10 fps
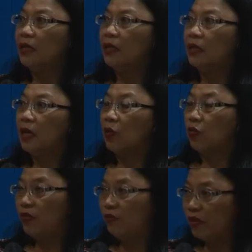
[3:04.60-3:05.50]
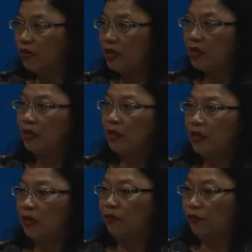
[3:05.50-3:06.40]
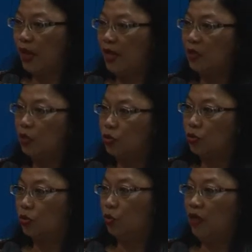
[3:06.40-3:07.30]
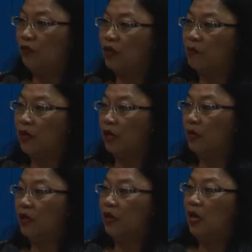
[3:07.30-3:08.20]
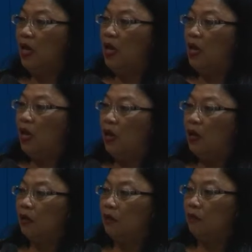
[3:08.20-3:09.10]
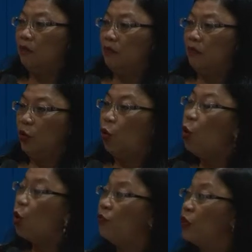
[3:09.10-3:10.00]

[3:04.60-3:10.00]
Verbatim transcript: uh, I would be very afraid to even maybe uh, go home